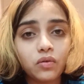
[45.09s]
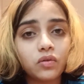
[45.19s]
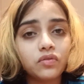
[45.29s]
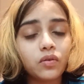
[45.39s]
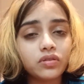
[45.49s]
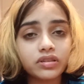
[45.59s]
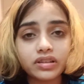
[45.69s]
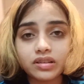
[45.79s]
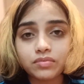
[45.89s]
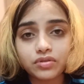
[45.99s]
of all the
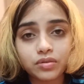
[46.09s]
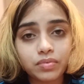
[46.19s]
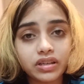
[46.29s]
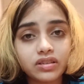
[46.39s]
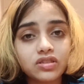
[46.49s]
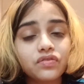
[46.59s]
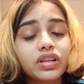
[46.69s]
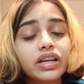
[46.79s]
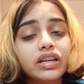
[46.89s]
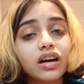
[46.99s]
Real Madrid players, of
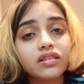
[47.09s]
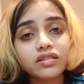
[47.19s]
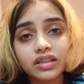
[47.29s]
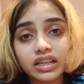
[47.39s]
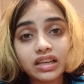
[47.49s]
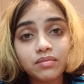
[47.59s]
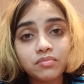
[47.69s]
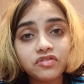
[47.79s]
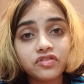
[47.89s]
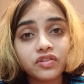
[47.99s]
the entire team
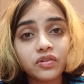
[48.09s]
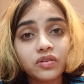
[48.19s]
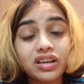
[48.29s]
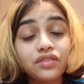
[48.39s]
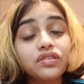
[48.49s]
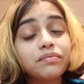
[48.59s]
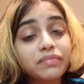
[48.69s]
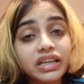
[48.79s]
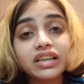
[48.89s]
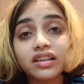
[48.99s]
for even
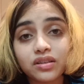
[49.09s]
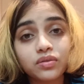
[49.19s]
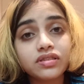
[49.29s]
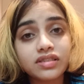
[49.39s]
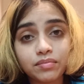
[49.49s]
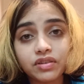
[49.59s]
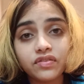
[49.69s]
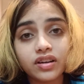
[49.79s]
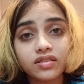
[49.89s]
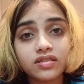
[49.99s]
making it to the
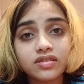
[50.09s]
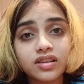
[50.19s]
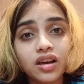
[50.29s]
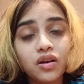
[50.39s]
semi-finals